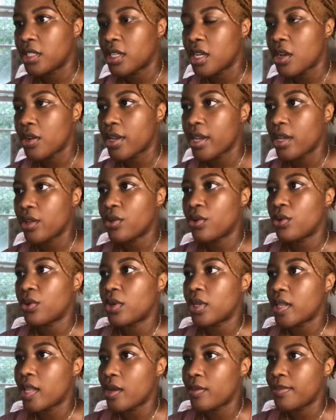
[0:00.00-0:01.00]
okay, cool,
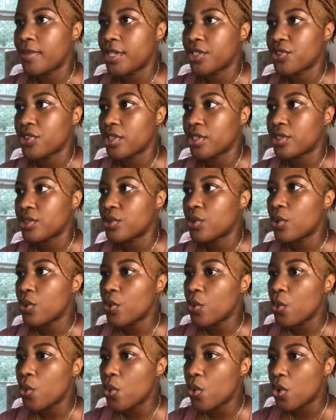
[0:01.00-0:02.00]
cloud metrics.
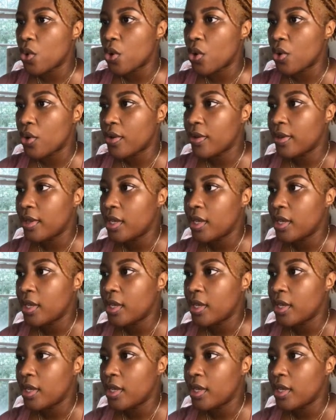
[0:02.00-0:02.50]
Cool.